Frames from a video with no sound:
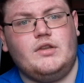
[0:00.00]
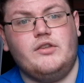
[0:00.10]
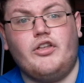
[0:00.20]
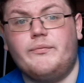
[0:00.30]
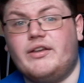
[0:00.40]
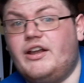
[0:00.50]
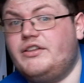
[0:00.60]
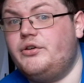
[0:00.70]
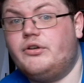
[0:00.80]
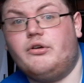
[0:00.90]
in terms of Night
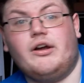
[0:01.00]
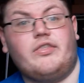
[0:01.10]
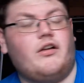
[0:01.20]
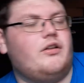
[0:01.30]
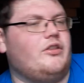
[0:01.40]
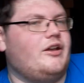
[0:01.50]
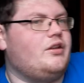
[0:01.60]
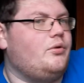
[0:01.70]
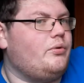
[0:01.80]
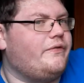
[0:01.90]
2 though, I thought Night
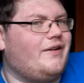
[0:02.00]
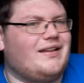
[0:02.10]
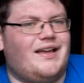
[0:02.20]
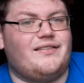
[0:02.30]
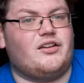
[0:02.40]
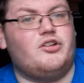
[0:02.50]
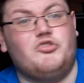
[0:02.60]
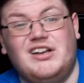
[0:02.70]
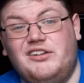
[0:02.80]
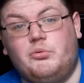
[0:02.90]
2 was fantastic. I
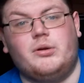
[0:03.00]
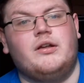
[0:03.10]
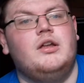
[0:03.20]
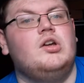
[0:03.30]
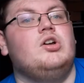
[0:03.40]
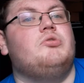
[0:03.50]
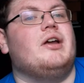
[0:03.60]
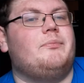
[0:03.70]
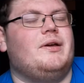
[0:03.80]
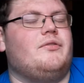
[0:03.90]
really would
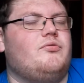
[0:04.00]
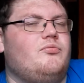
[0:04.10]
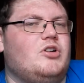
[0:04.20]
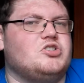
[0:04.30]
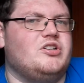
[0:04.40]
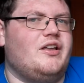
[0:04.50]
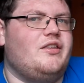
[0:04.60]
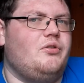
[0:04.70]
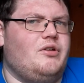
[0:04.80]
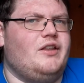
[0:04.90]
recommend watching Night
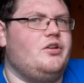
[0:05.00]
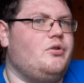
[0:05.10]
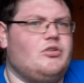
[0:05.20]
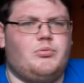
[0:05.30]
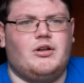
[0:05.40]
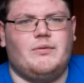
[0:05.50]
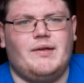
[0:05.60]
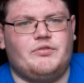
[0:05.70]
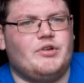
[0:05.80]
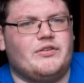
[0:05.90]
2. Night 2 is one of the
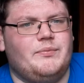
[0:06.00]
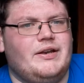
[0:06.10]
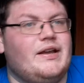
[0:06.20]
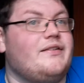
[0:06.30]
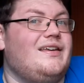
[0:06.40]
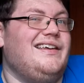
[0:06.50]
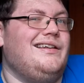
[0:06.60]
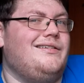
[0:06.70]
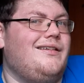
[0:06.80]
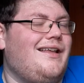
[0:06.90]
best WrestleManias
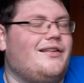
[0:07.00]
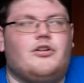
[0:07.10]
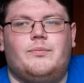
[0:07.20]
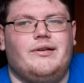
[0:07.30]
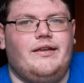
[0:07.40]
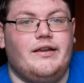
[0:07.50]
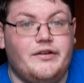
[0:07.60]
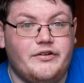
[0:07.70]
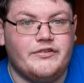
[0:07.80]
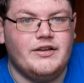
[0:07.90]
in the last couple of
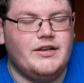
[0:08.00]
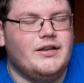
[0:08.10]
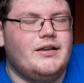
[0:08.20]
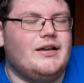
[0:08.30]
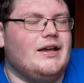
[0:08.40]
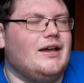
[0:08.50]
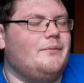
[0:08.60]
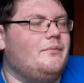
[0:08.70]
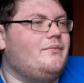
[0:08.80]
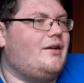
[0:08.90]
years.
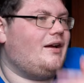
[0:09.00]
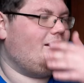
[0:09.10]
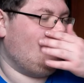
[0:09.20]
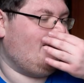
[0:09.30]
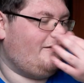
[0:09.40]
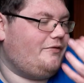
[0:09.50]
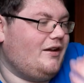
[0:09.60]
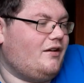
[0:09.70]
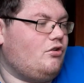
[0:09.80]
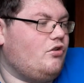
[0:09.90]
Um, and yeah, I feel
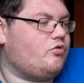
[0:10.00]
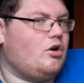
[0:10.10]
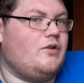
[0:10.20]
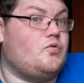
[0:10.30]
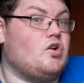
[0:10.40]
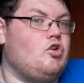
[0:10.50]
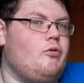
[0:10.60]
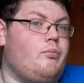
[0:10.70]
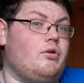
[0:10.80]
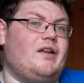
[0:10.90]
like overall, if we're
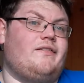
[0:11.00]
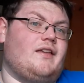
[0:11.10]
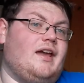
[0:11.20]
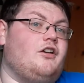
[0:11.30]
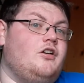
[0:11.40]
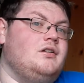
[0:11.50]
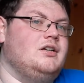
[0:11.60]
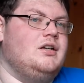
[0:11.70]
including both nights together,